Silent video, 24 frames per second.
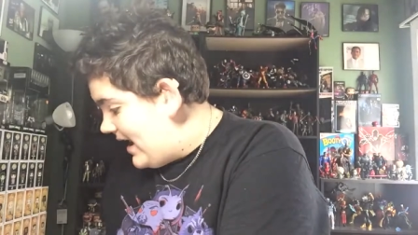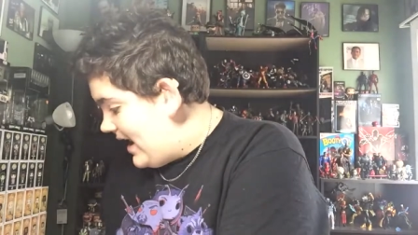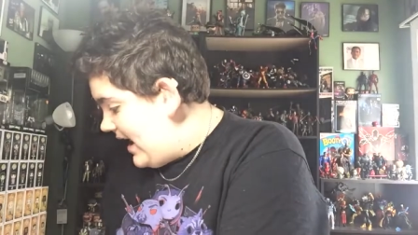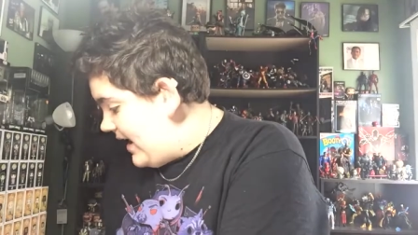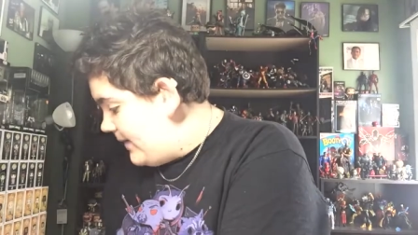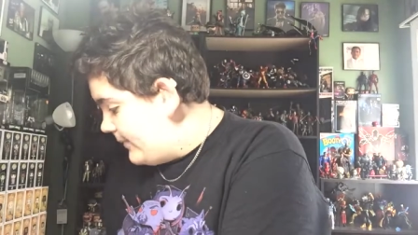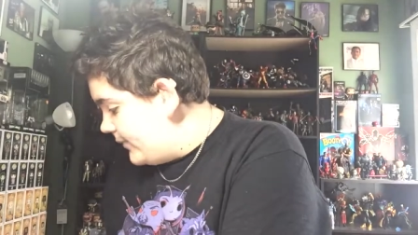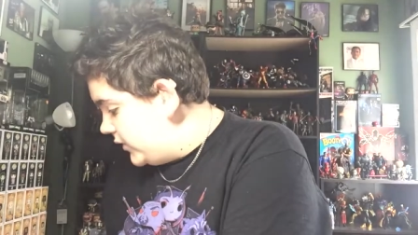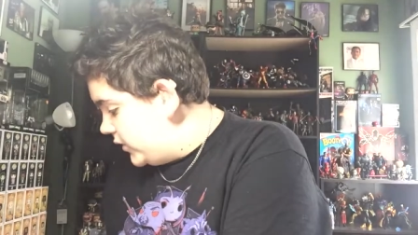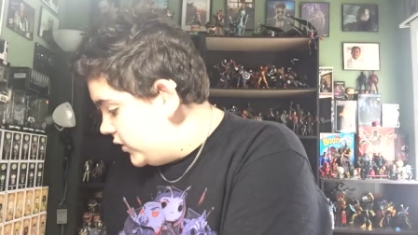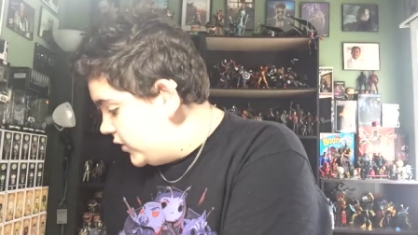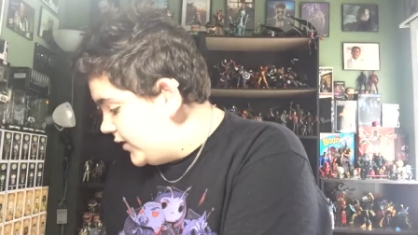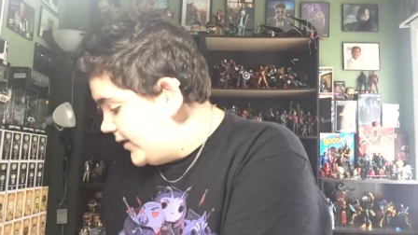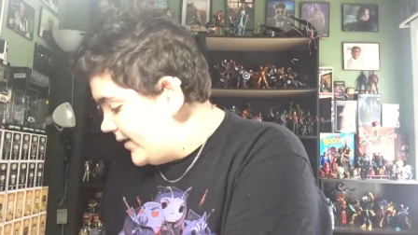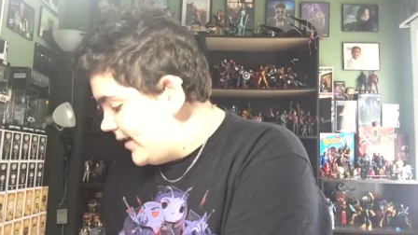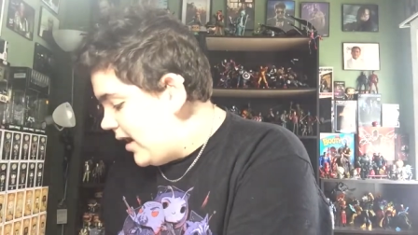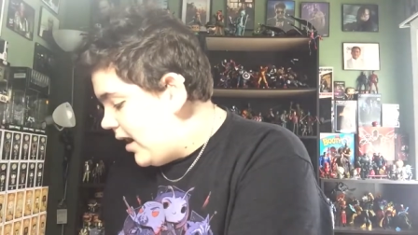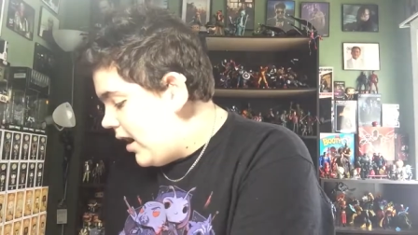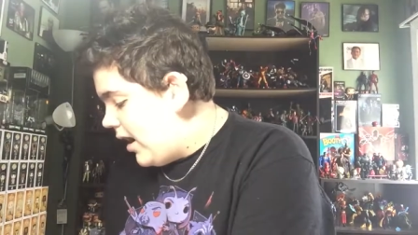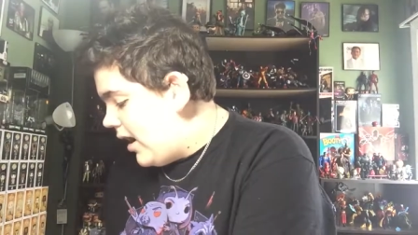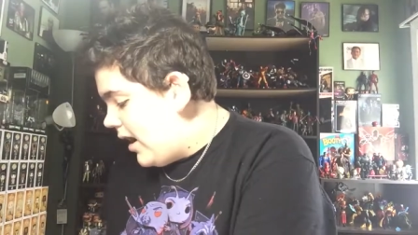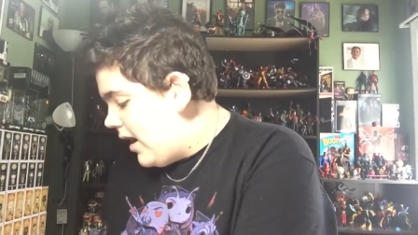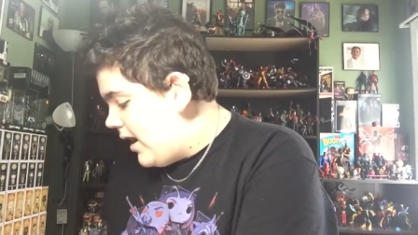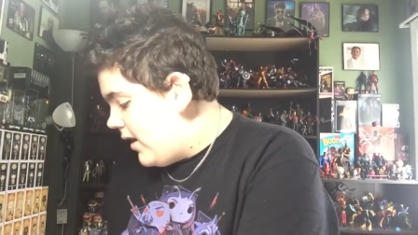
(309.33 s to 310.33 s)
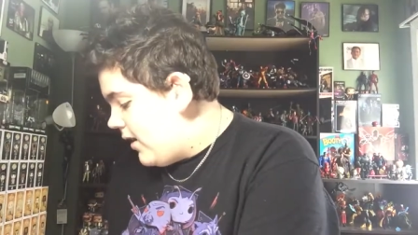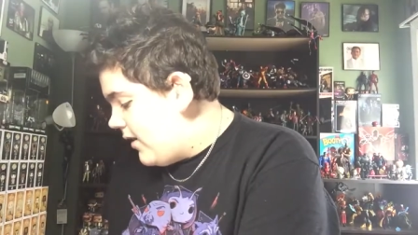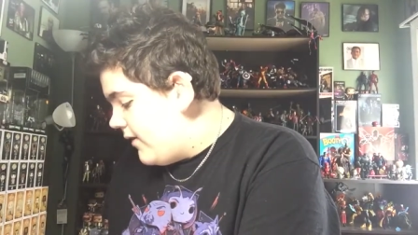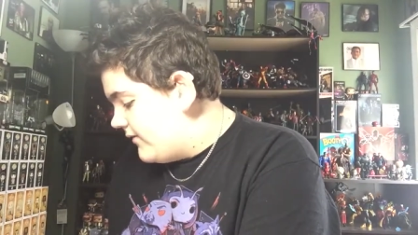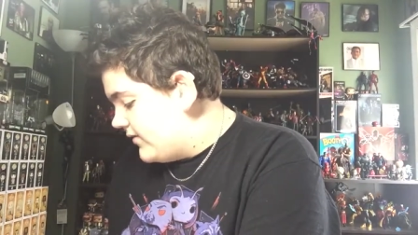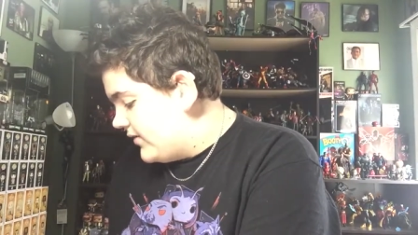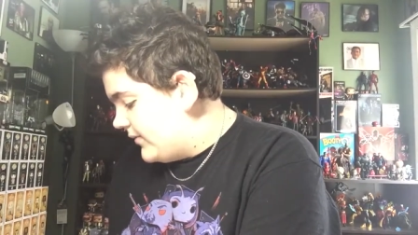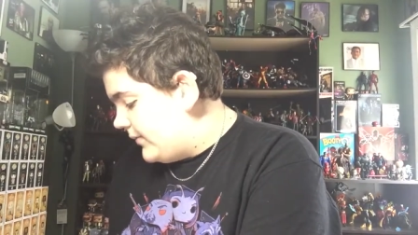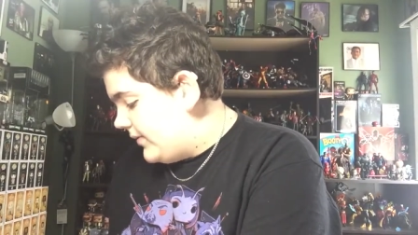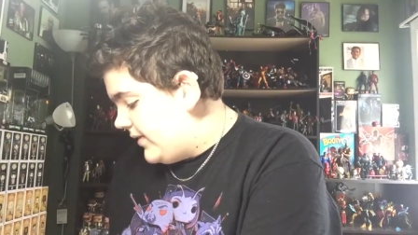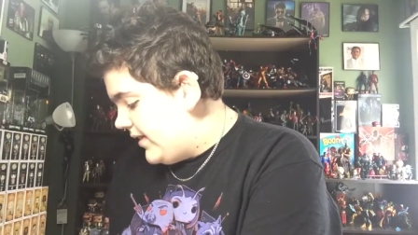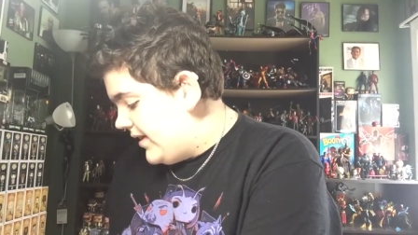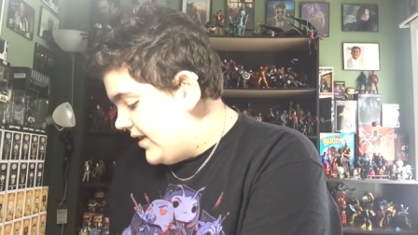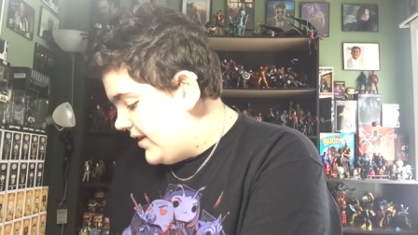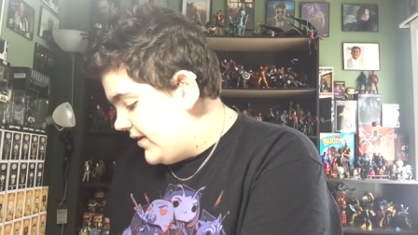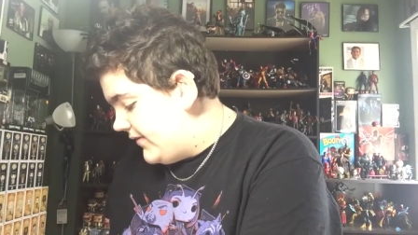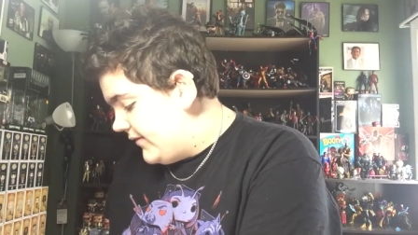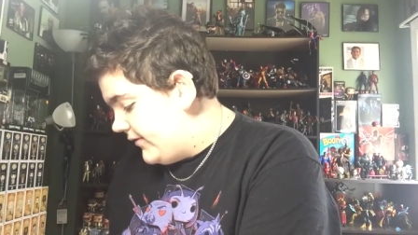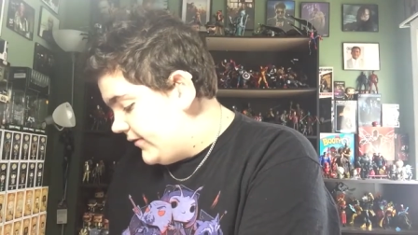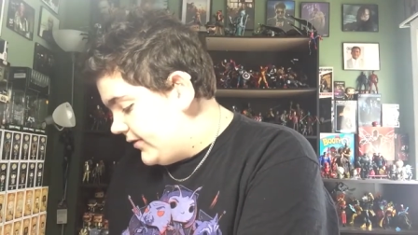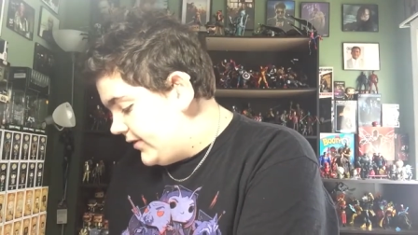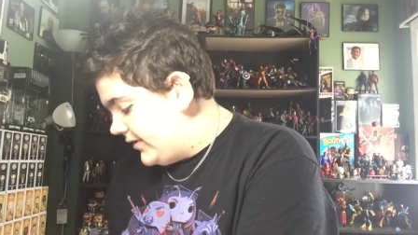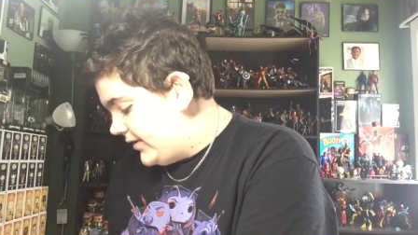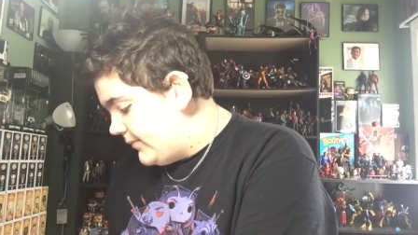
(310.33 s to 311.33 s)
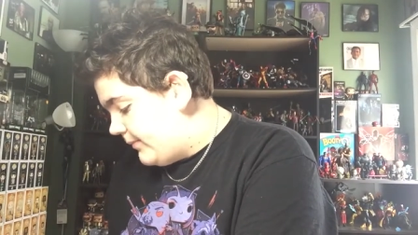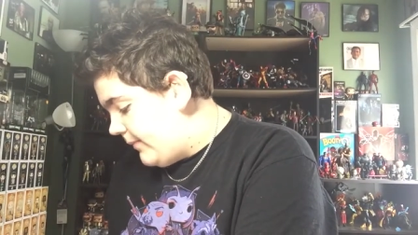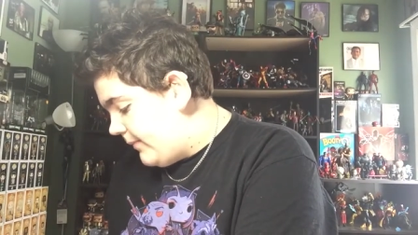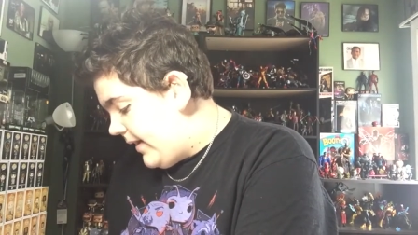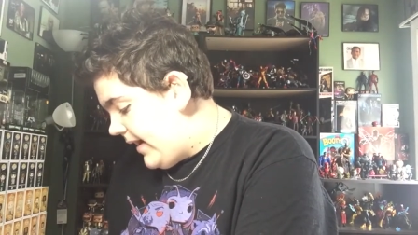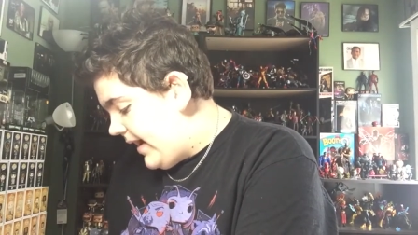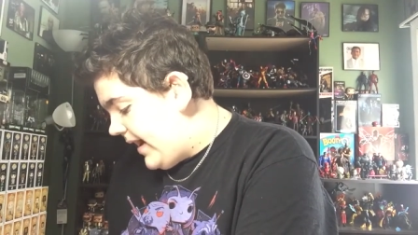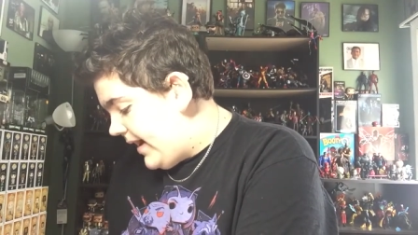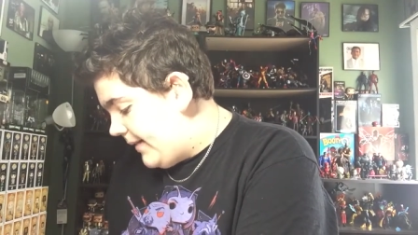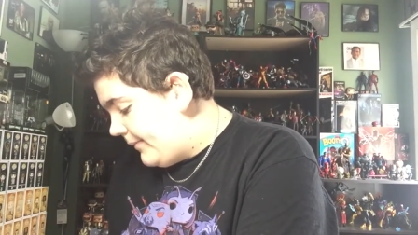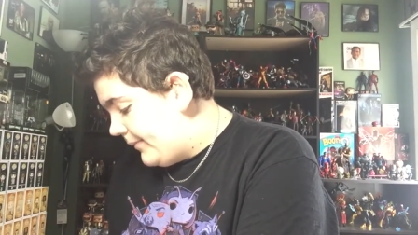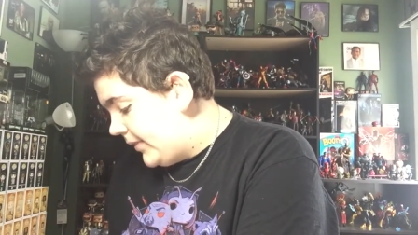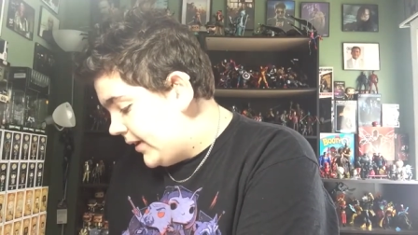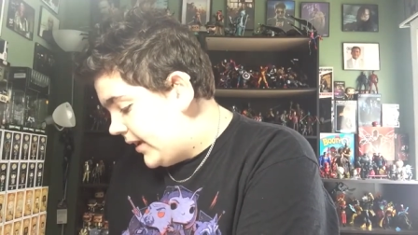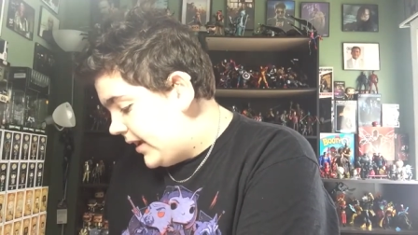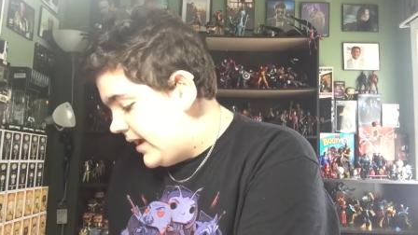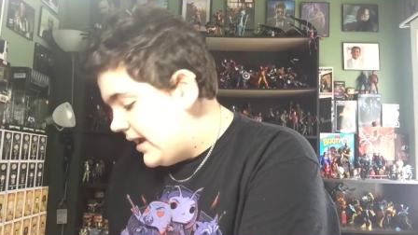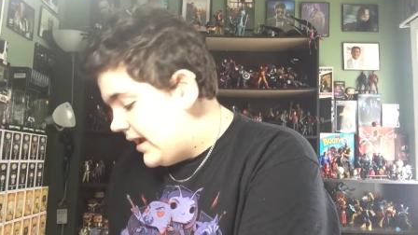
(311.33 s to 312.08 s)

I've been looking all over the place for this pop.